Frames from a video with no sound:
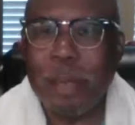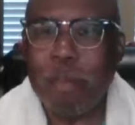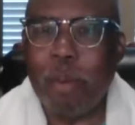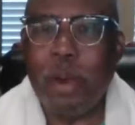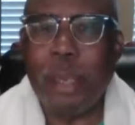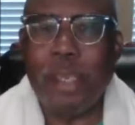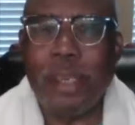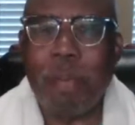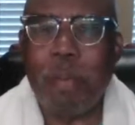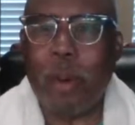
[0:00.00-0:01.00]
Good morning,
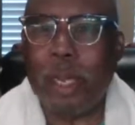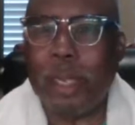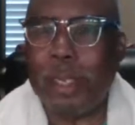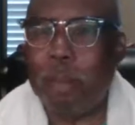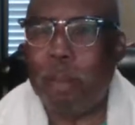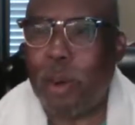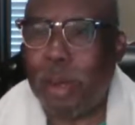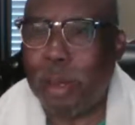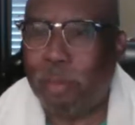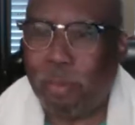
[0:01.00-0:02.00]
good morning, good morning,